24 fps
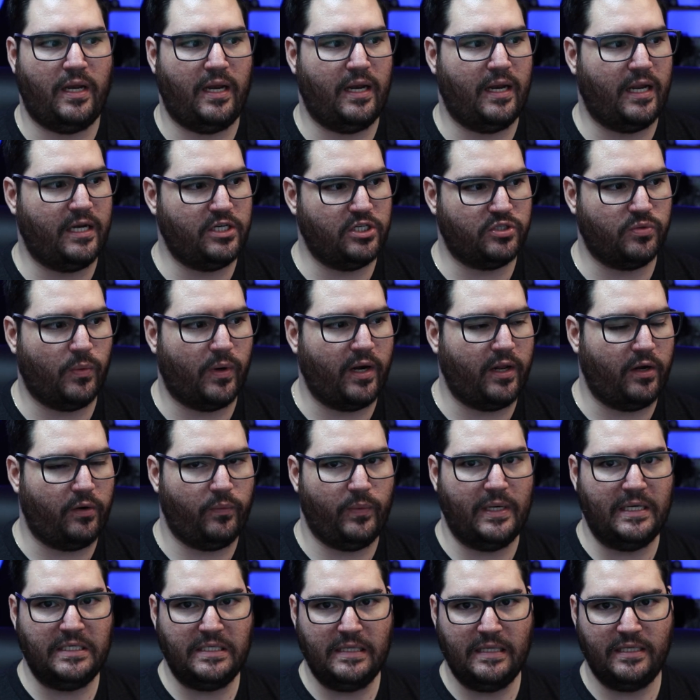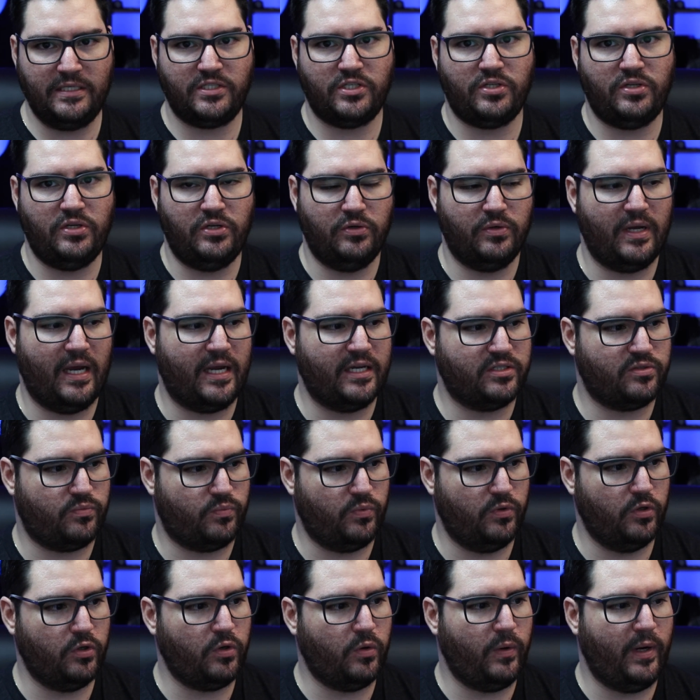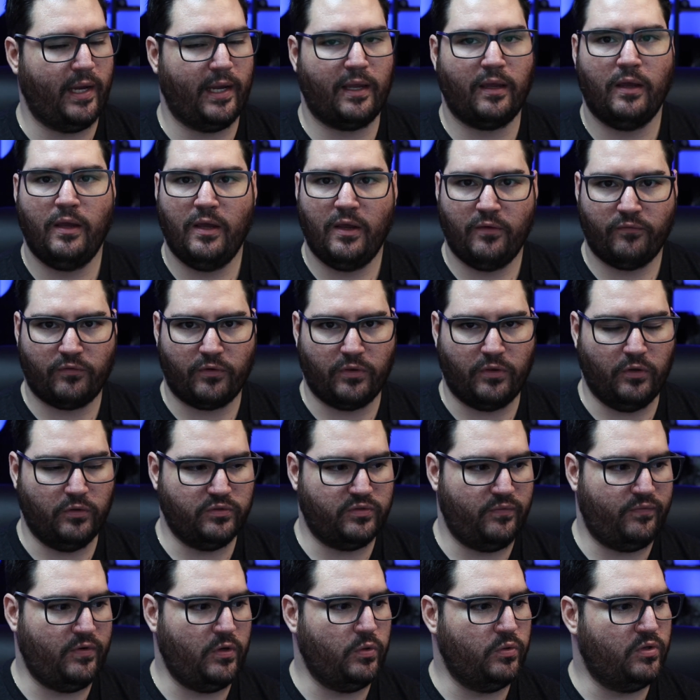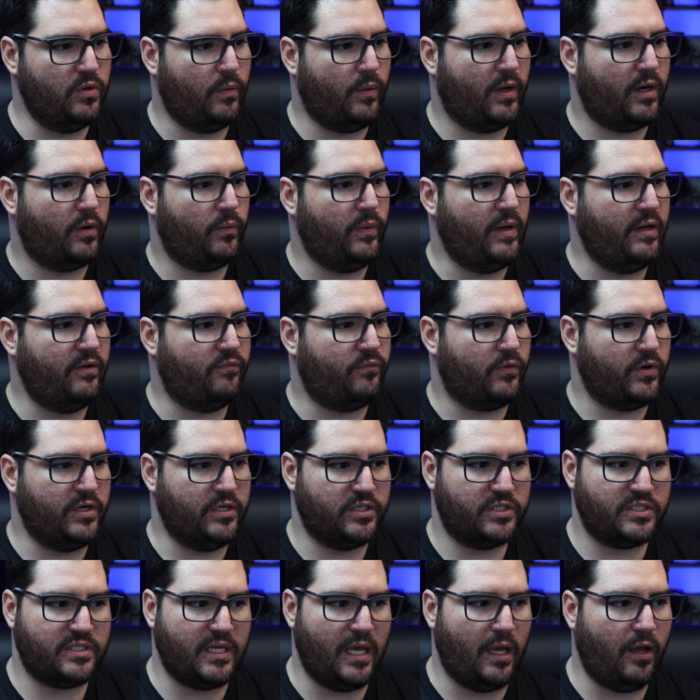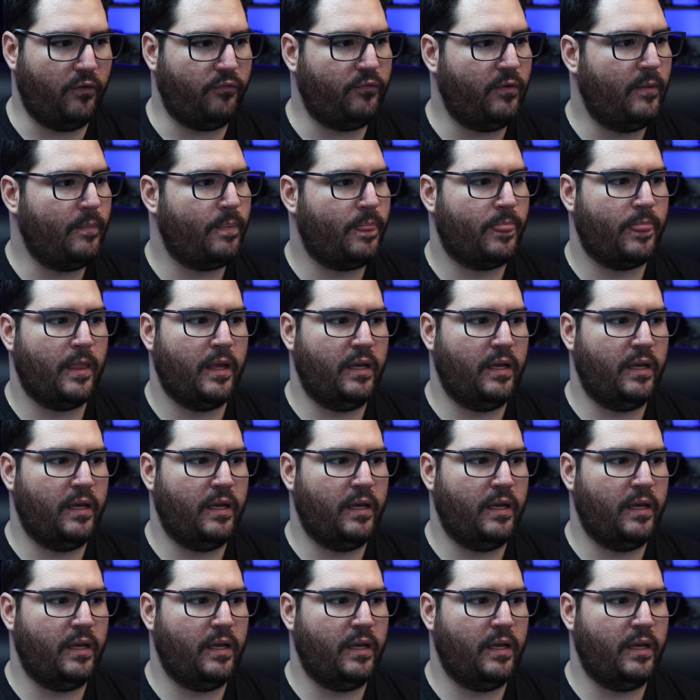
And I just wanted to read this to you guys real quick for those of you who don't want to read it for yourself.